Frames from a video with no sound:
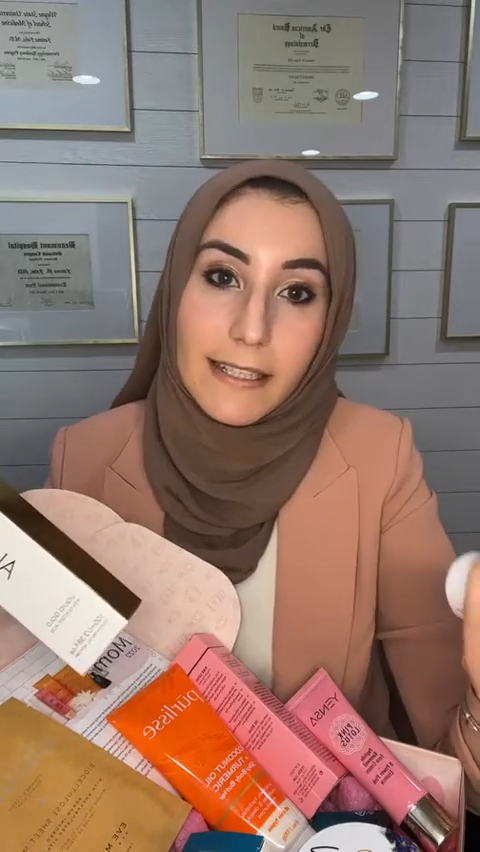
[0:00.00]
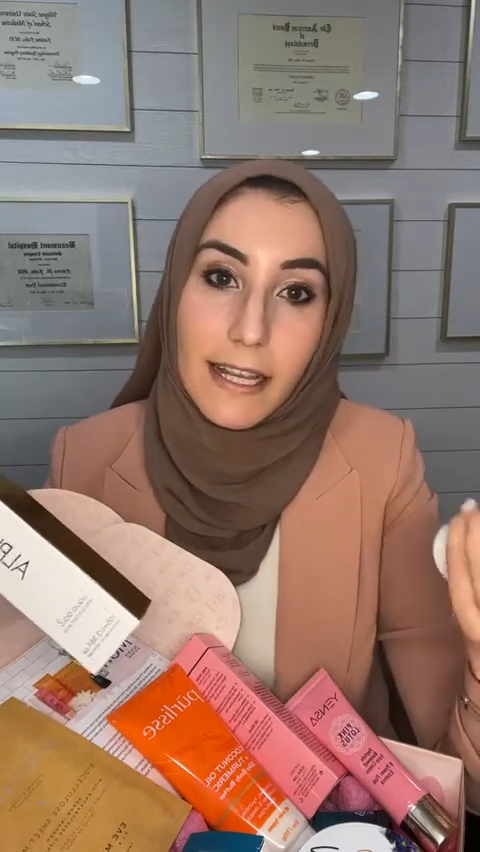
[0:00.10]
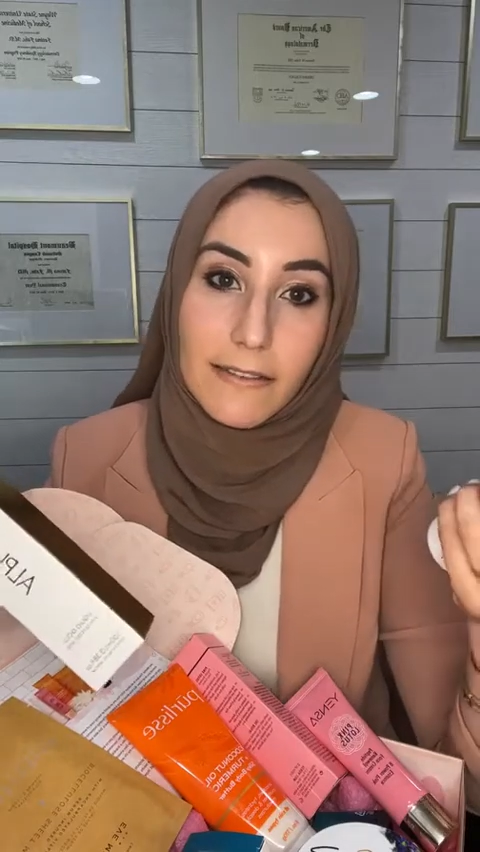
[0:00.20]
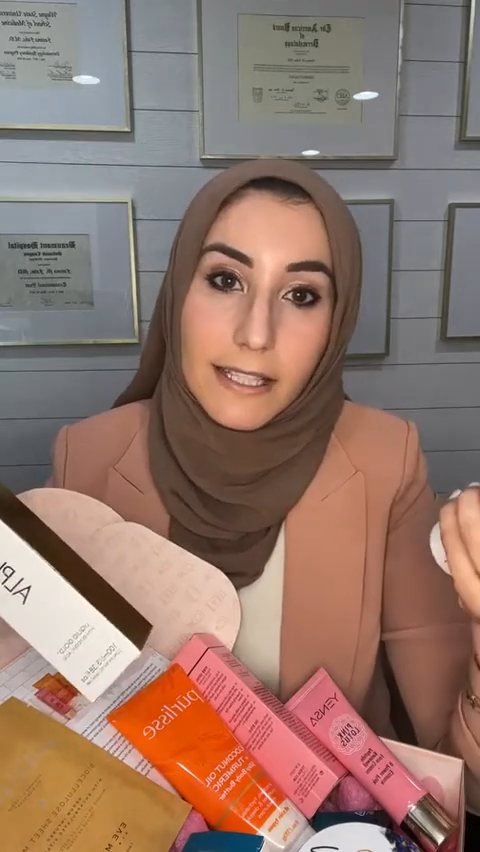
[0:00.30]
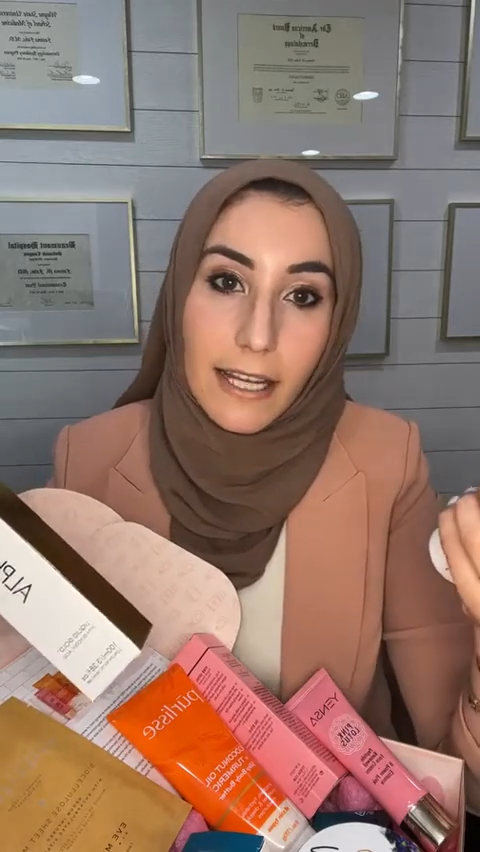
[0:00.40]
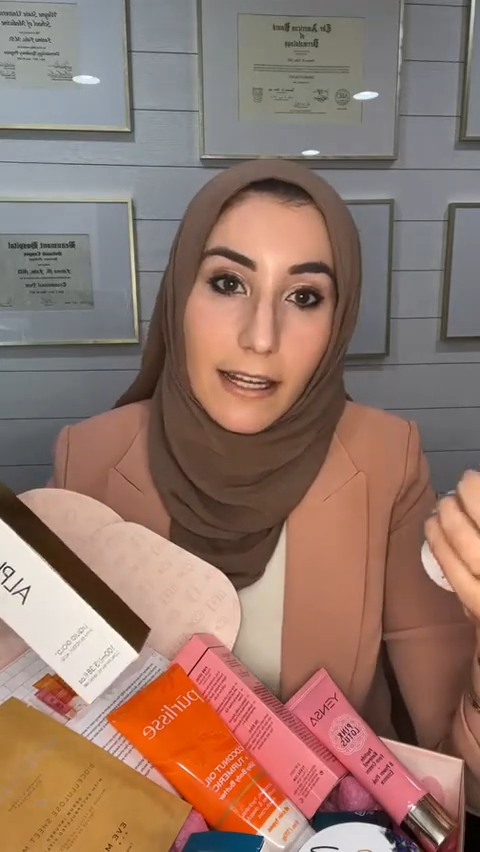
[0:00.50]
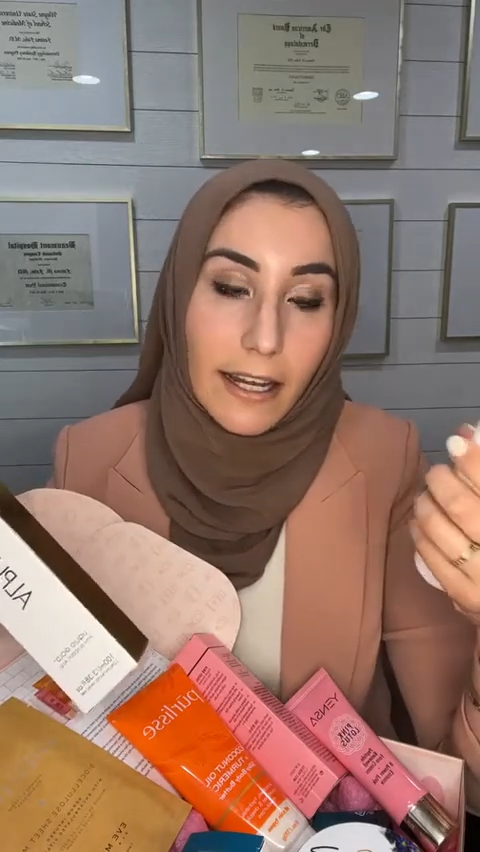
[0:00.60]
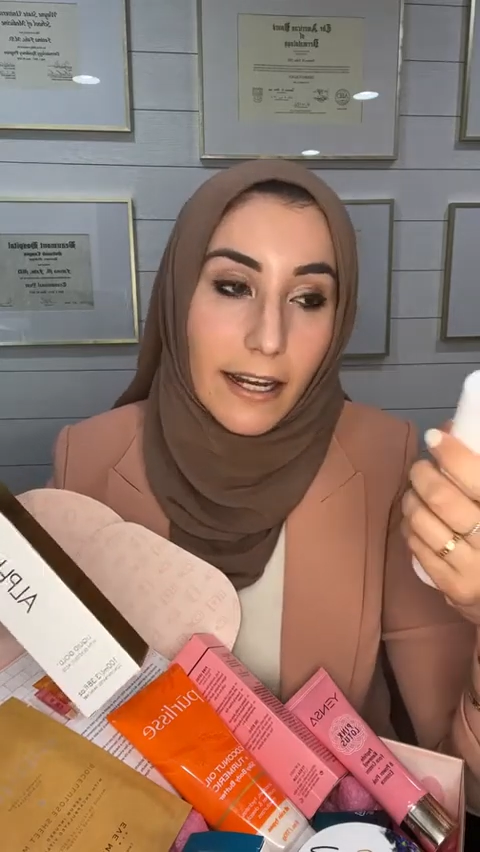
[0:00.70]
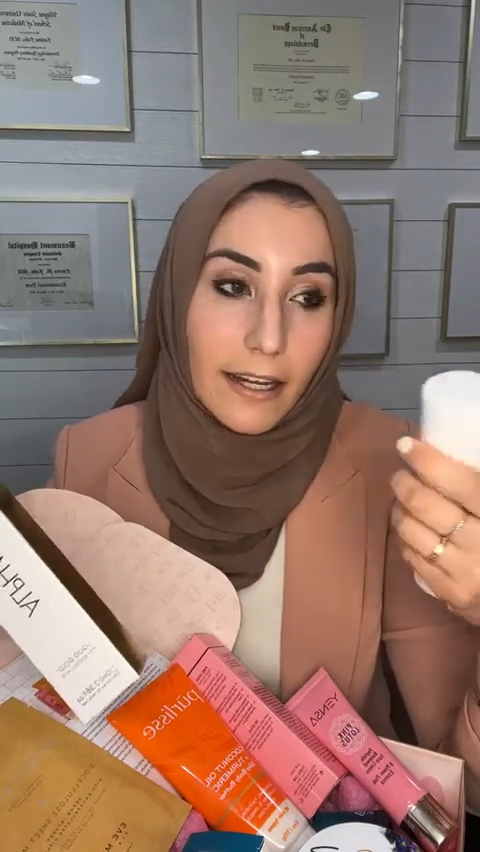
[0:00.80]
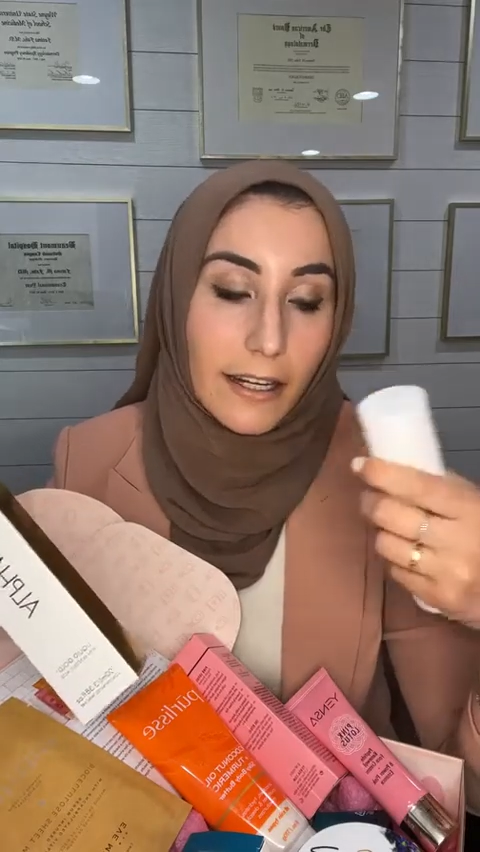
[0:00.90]
safe
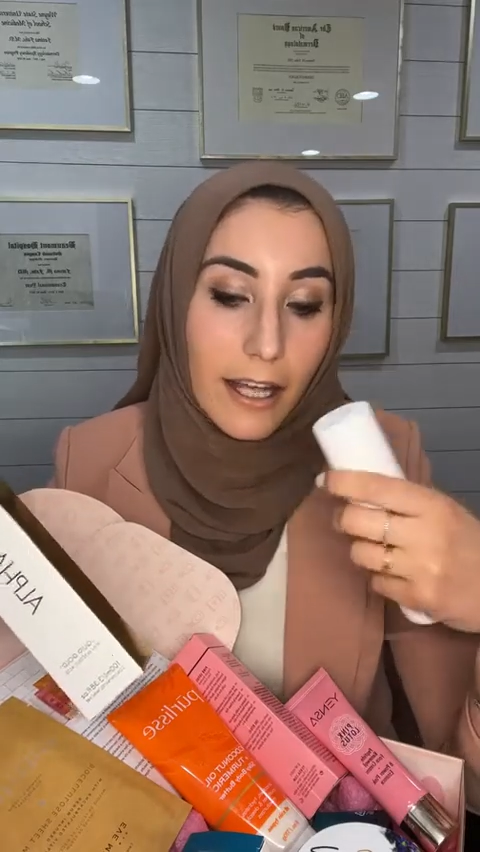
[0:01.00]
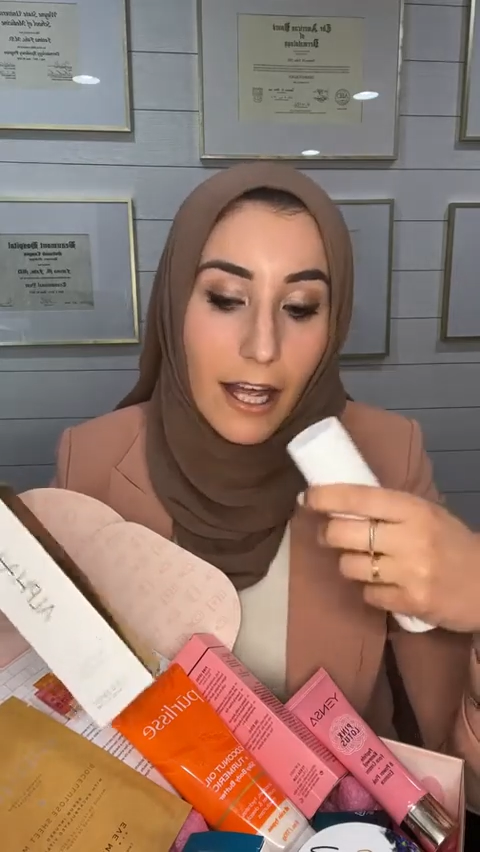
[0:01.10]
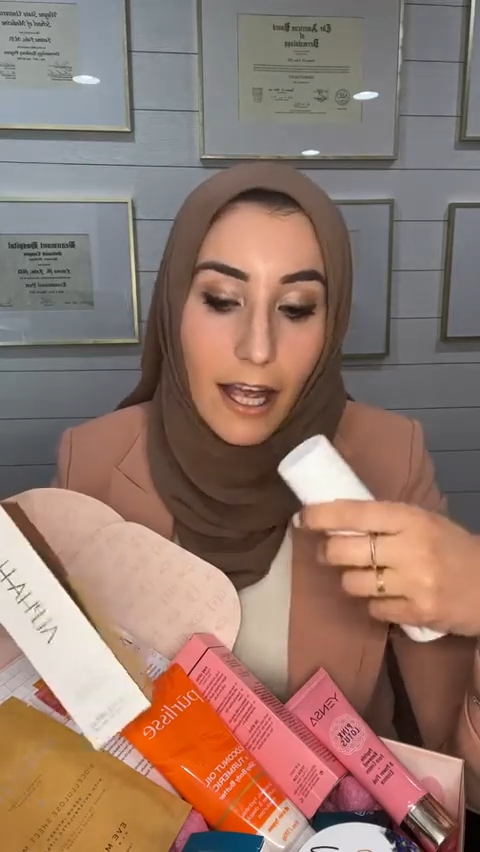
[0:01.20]
skincare.